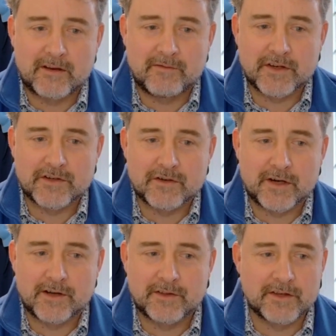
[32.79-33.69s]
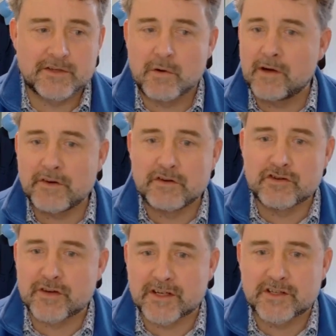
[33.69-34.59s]
Victoria, there's quite a few
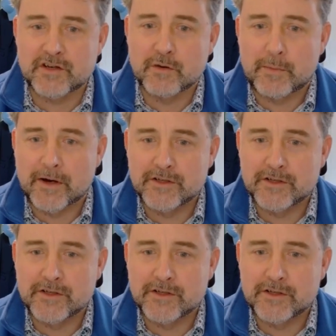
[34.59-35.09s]
strings to your bow.